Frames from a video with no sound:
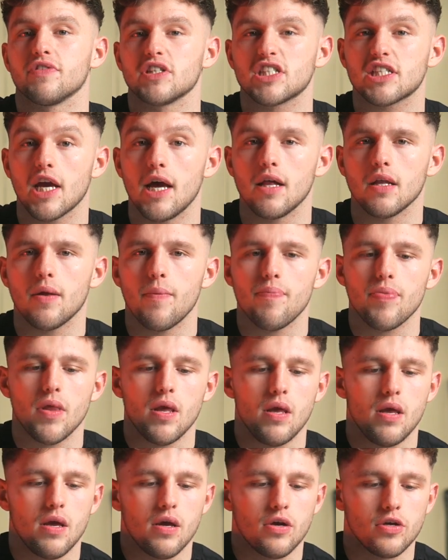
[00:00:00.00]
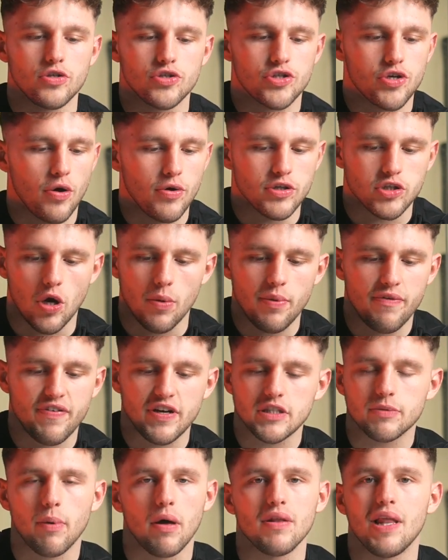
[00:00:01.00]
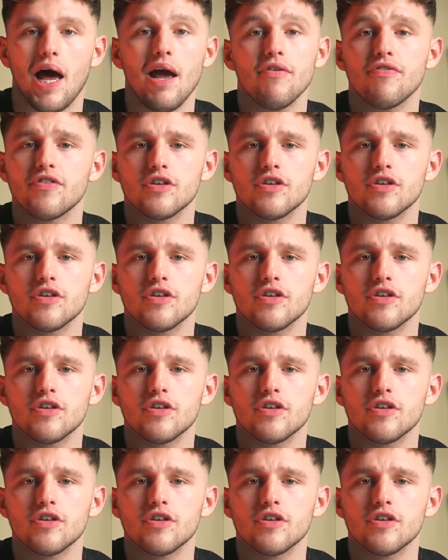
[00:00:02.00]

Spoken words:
a skill can show you so many things about life.